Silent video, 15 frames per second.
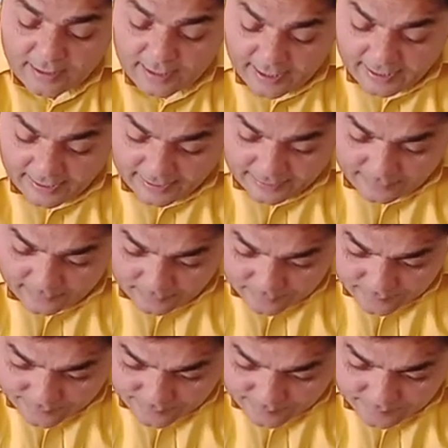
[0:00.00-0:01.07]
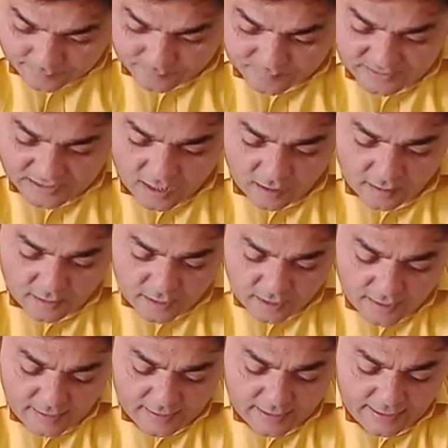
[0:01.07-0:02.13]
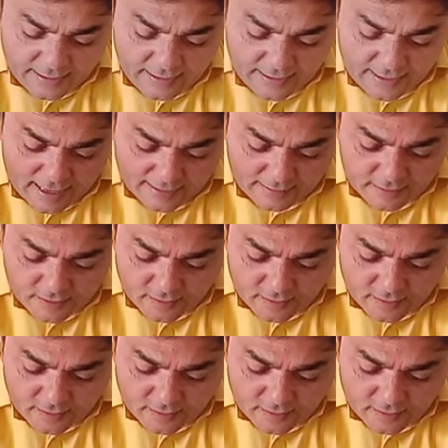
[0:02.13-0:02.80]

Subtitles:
In a country like,